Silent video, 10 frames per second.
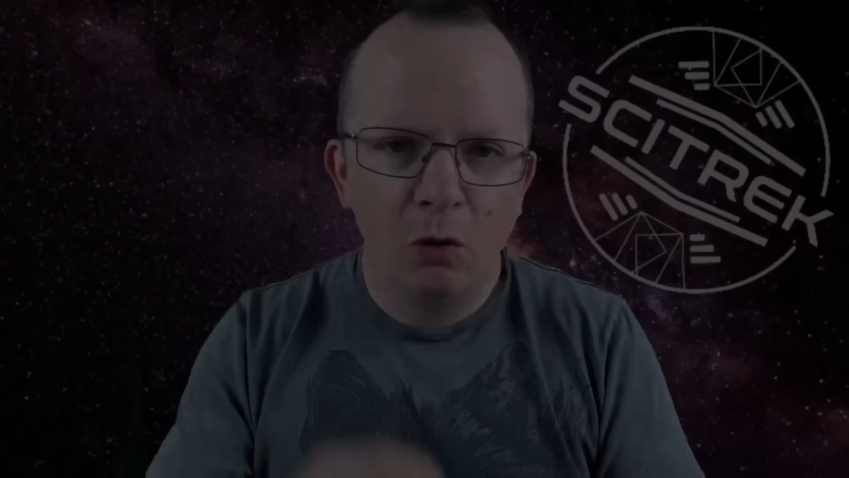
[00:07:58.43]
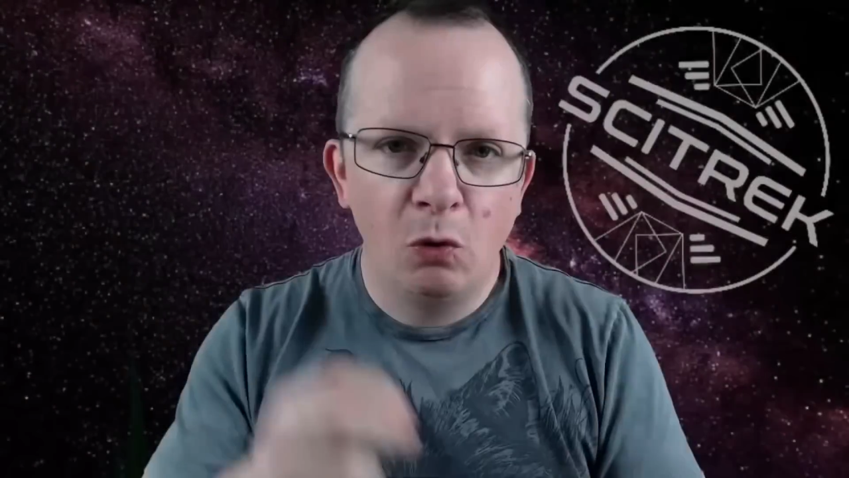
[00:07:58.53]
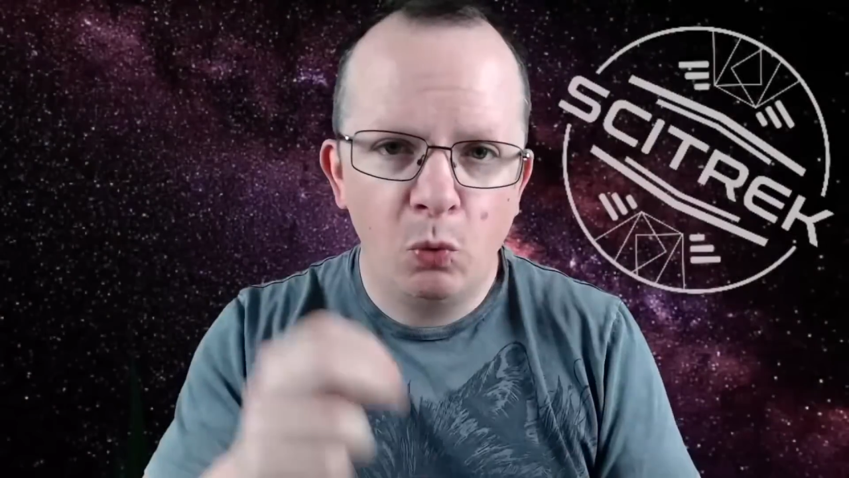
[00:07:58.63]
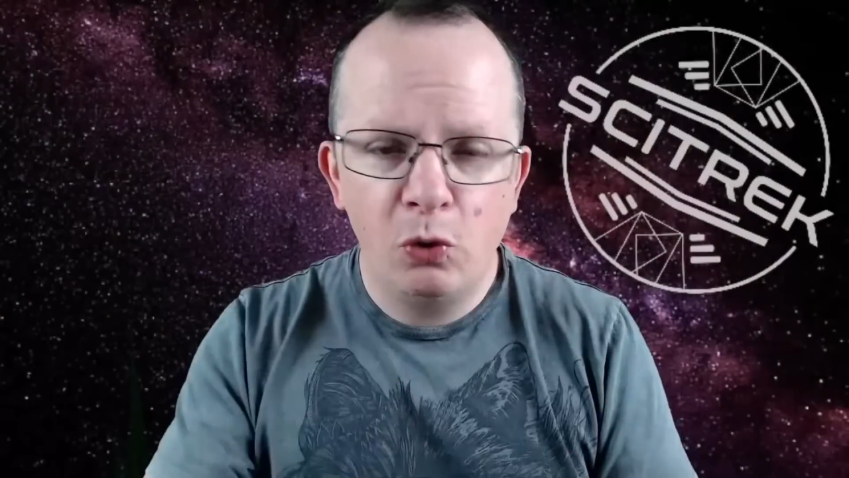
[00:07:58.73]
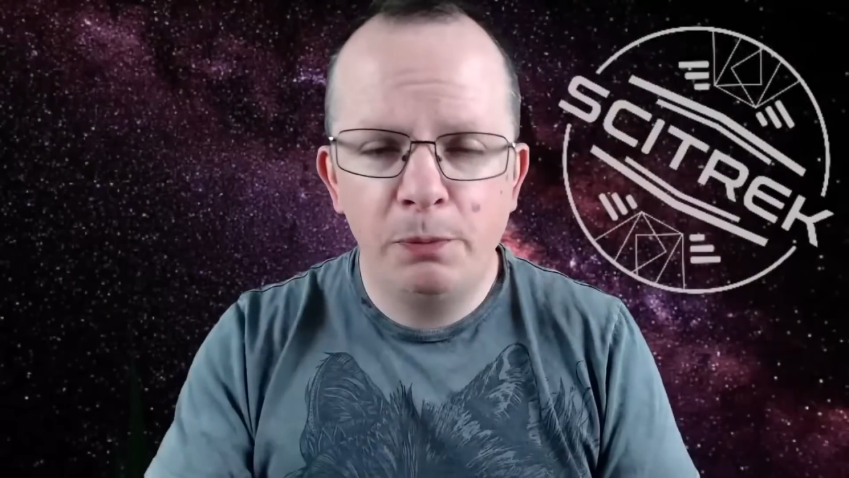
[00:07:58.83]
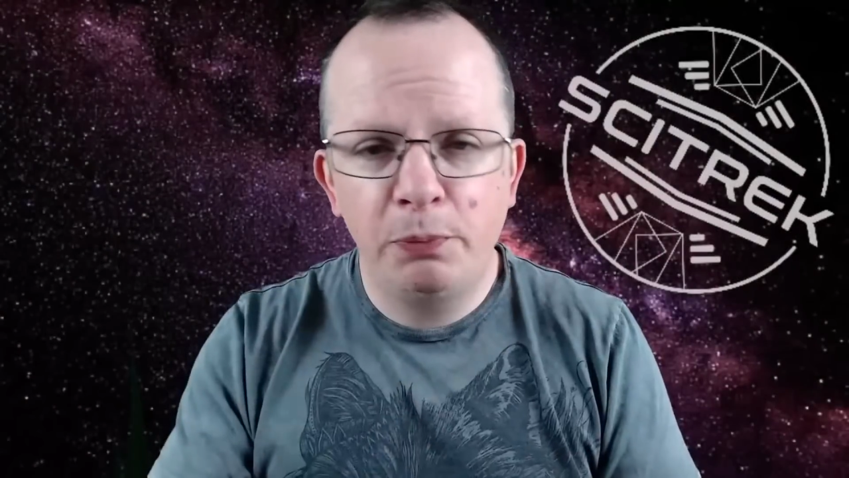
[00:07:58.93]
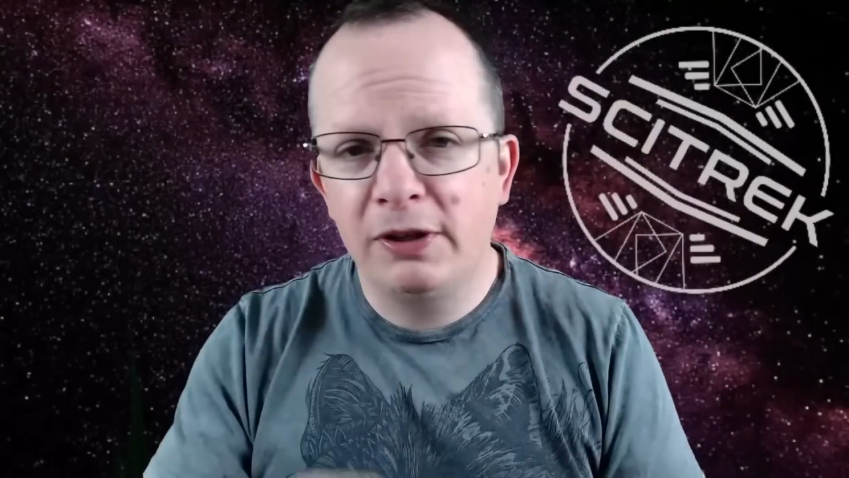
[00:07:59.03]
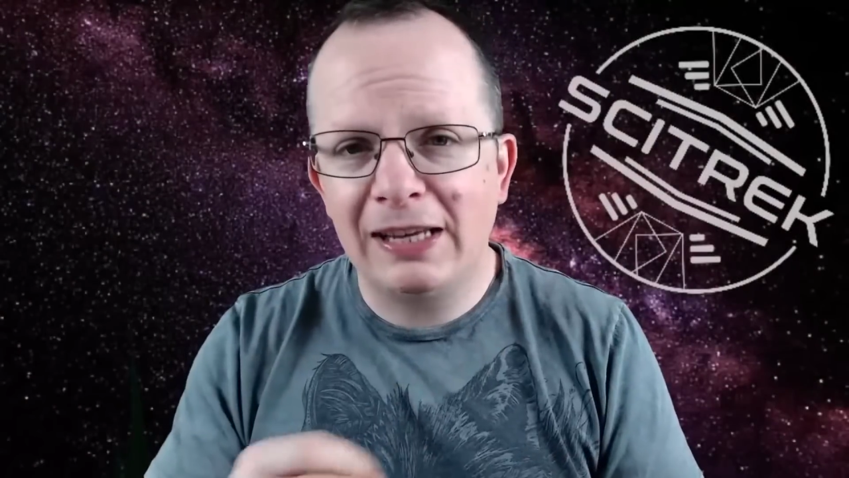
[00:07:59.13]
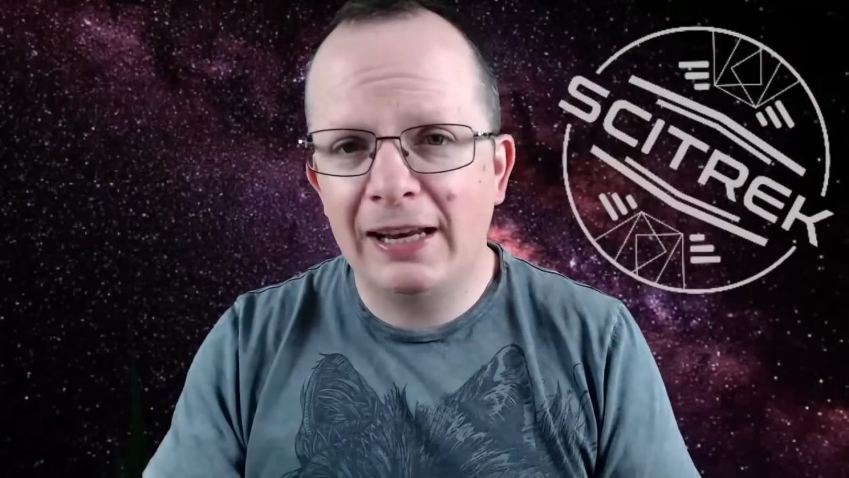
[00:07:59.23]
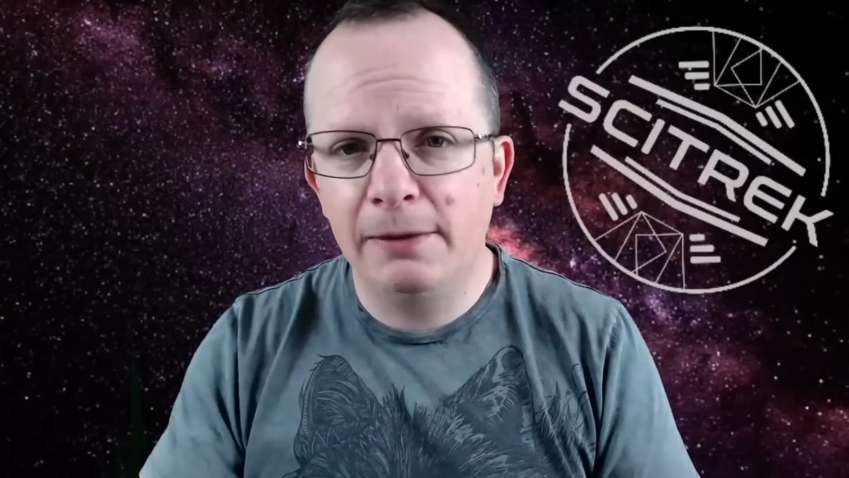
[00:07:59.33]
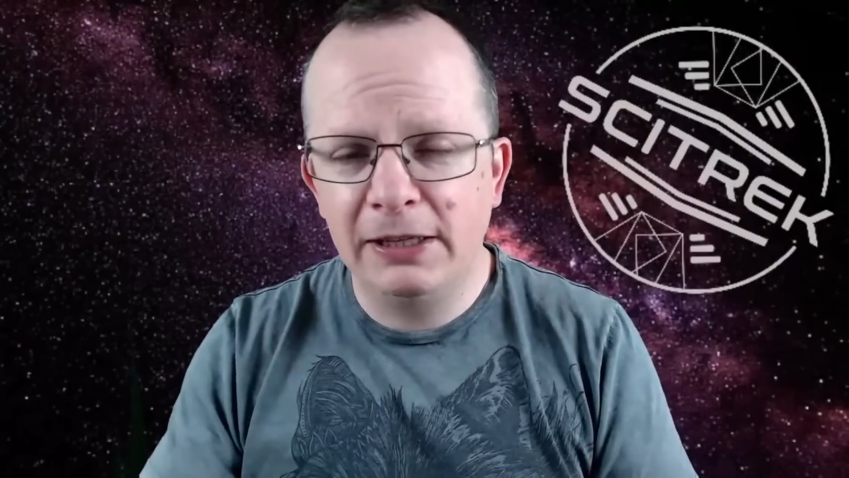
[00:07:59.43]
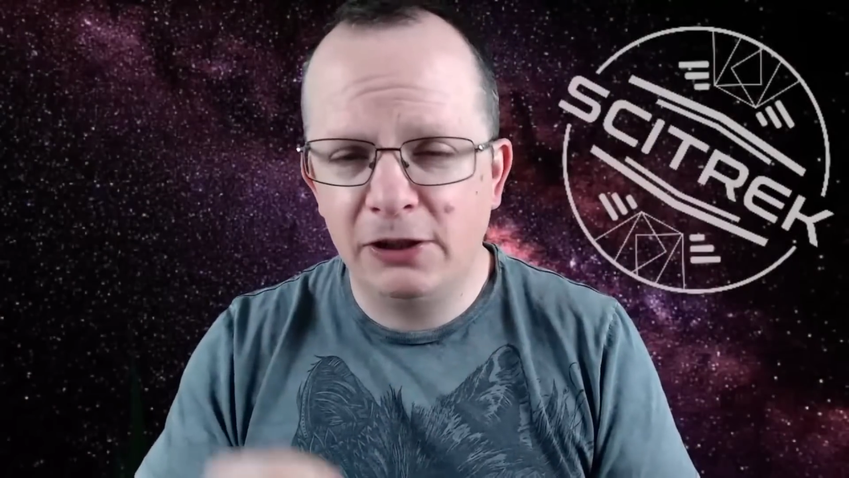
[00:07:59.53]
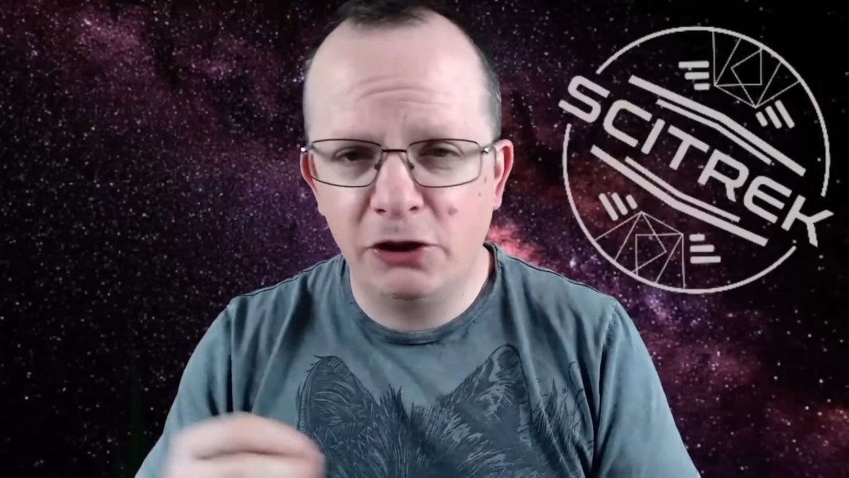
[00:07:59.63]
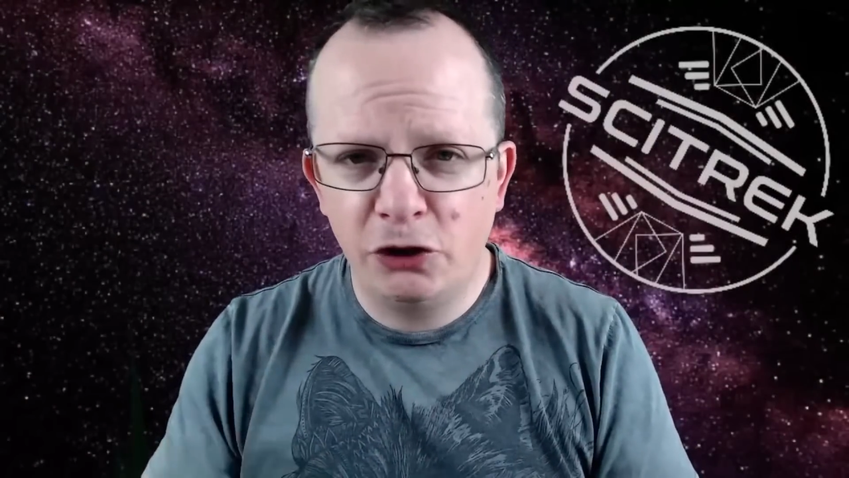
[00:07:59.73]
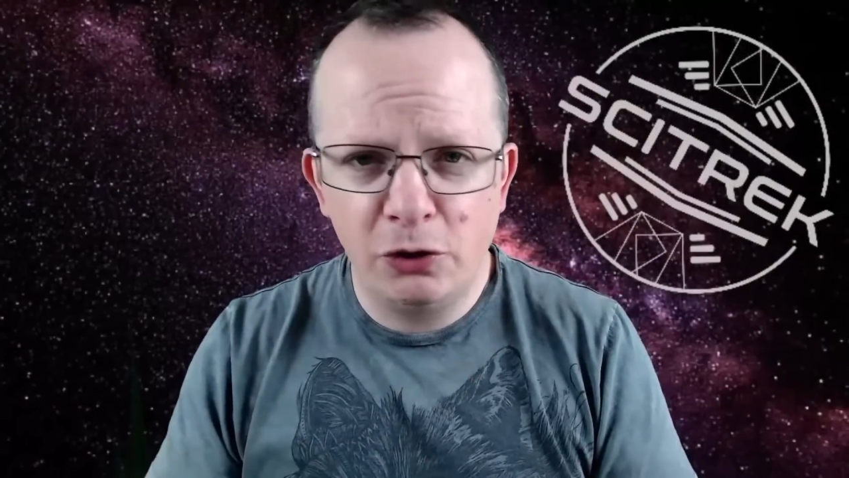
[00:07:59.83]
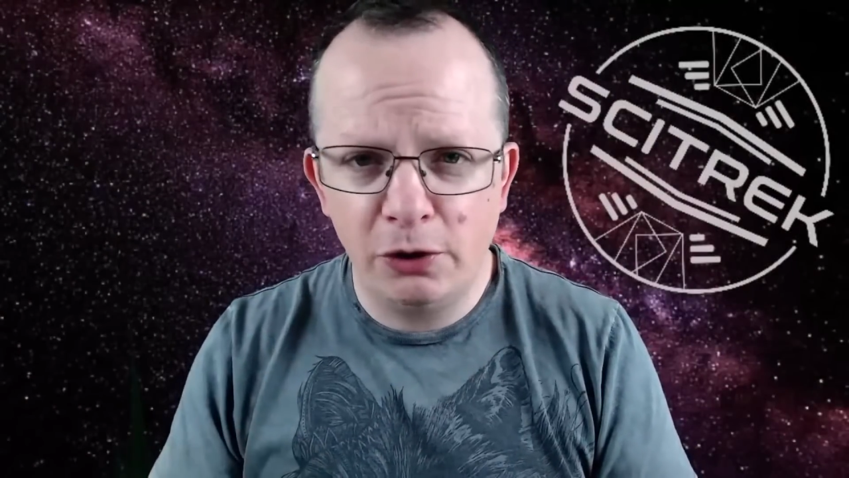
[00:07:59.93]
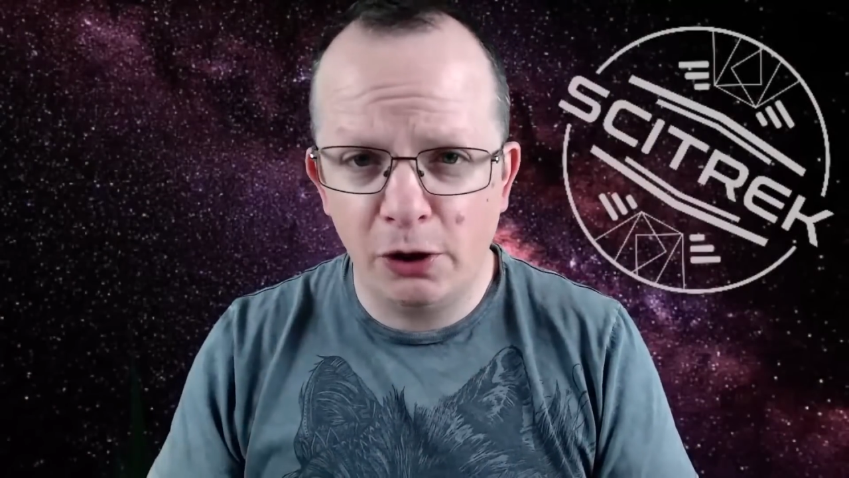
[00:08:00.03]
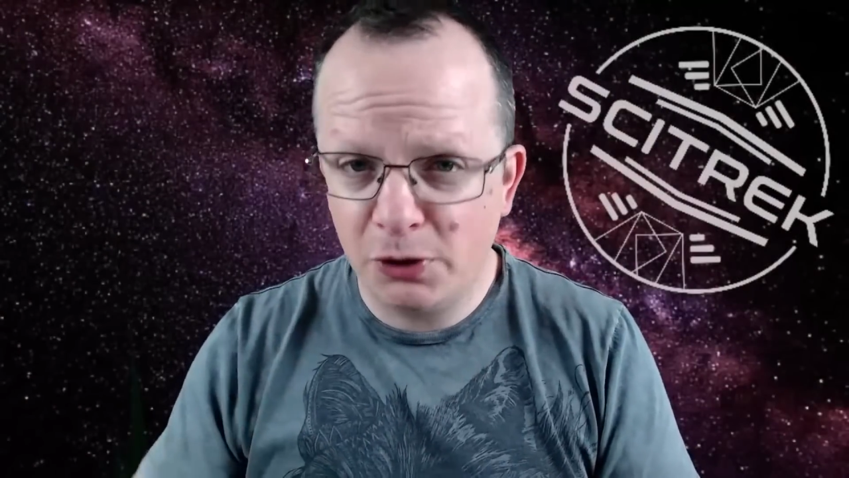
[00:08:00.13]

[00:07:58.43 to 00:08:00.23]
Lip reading: Warner Brothers Animated Studios,